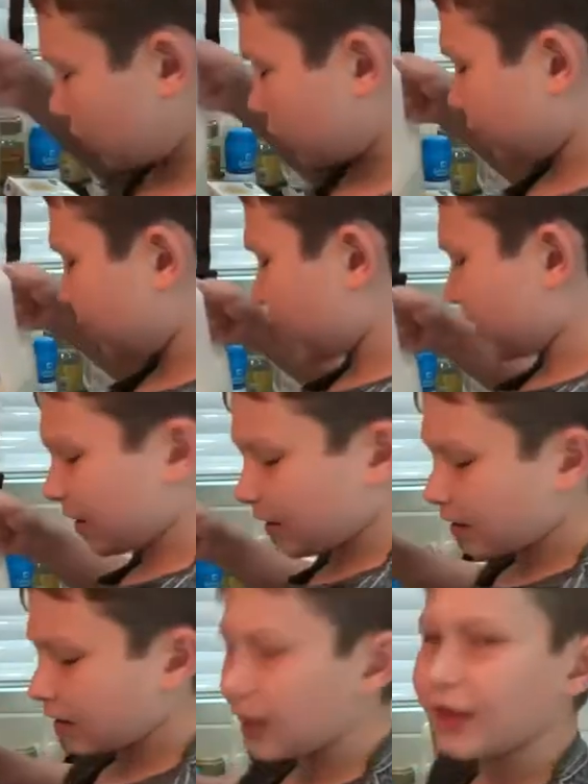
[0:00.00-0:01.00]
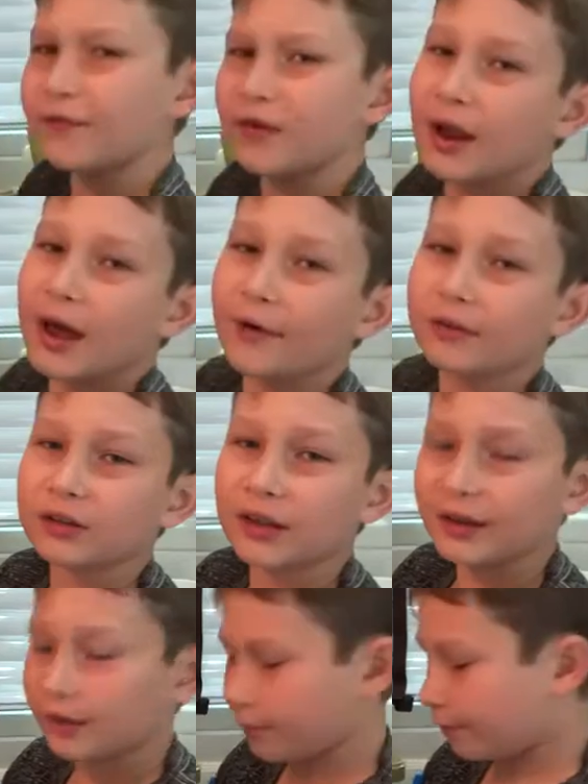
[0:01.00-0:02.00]
to make it even out.
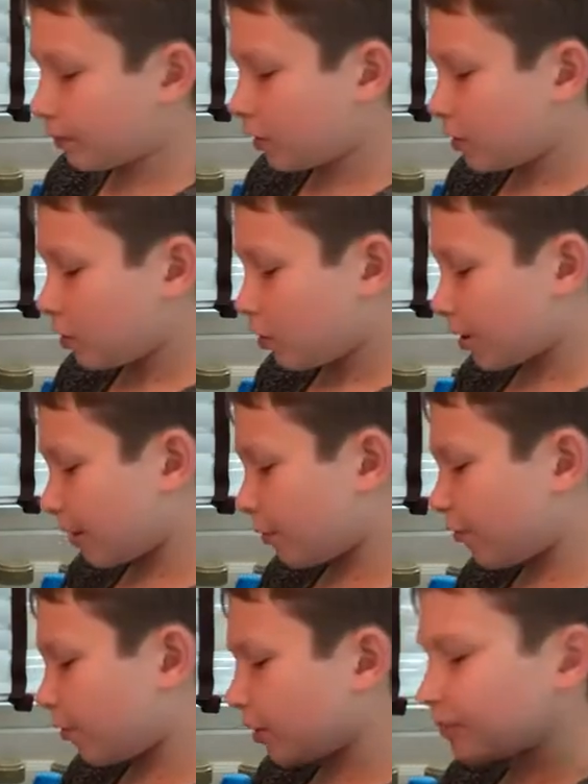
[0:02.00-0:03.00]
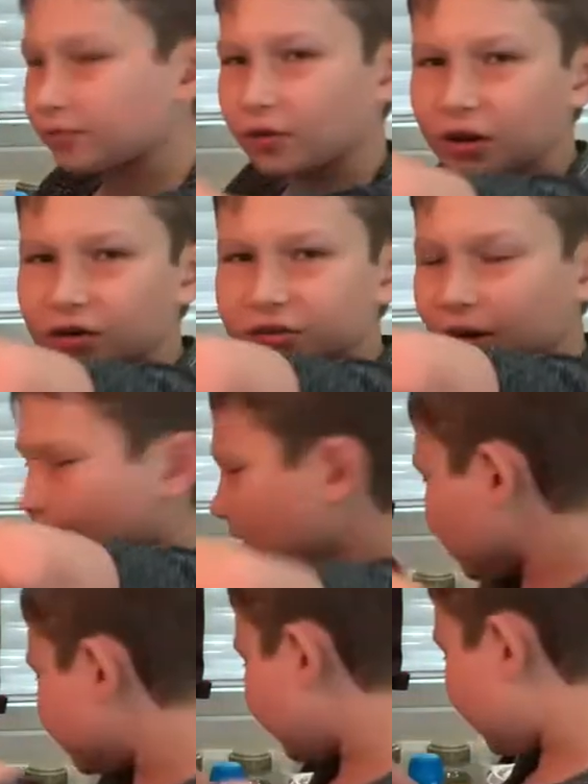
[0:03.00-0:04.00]
Okay, before I'm gonna start
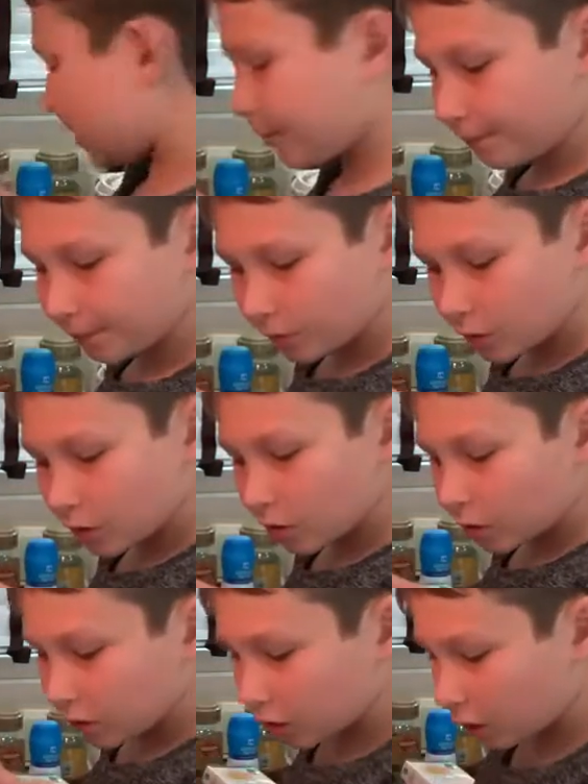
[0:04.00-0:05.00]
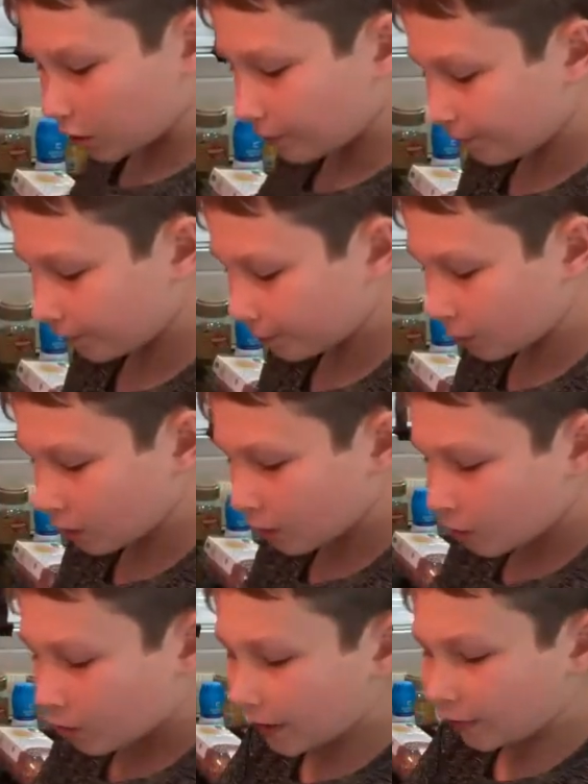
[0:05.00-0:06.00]
mixing it, look.
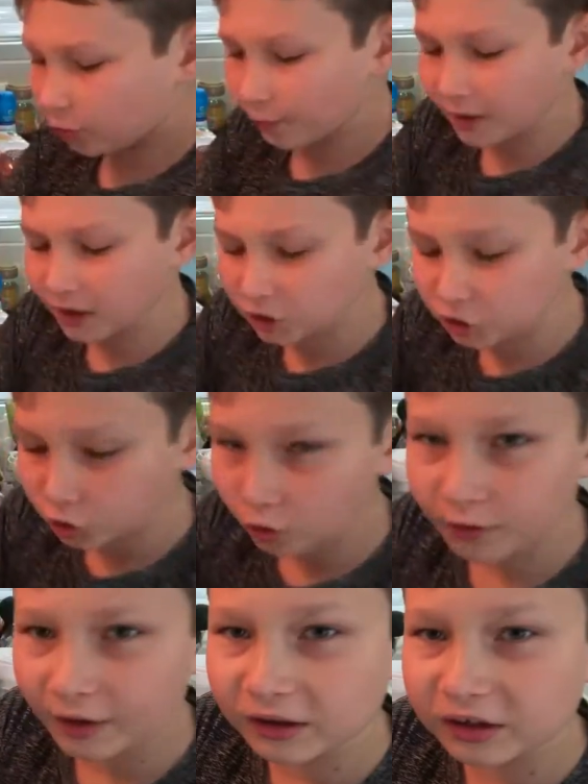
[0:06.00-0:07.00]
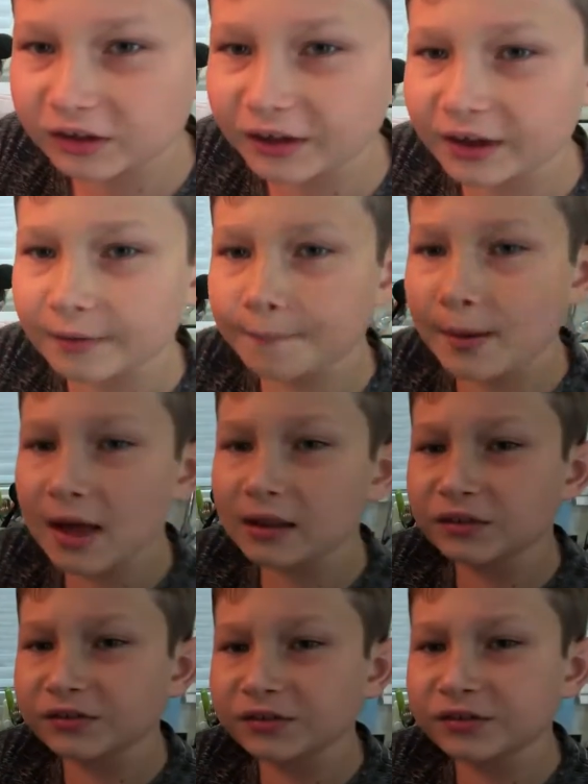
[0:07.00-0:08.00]
You have to make sure that it
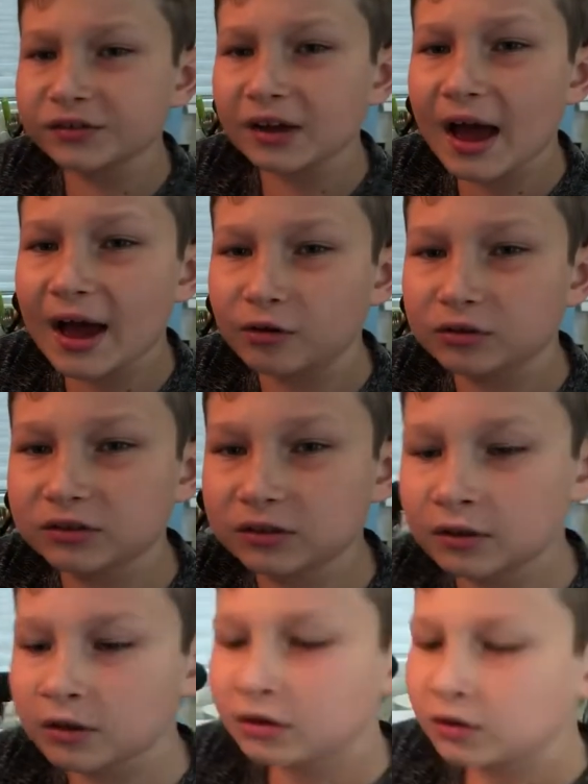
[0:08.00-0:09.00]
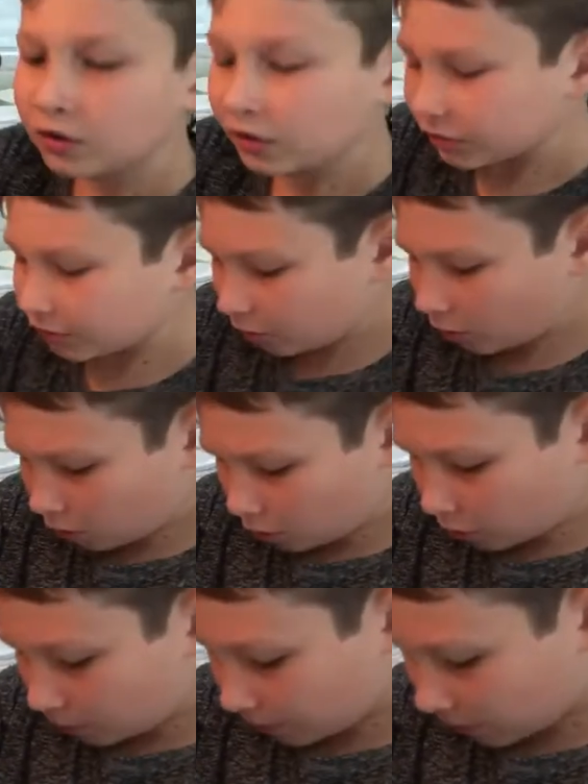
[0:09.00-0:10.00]
balances out.
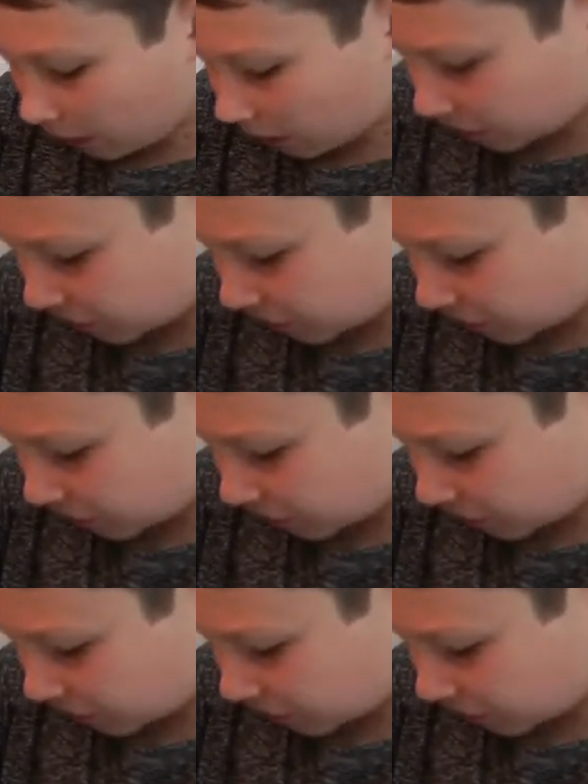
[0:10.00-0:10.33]
Oh, I got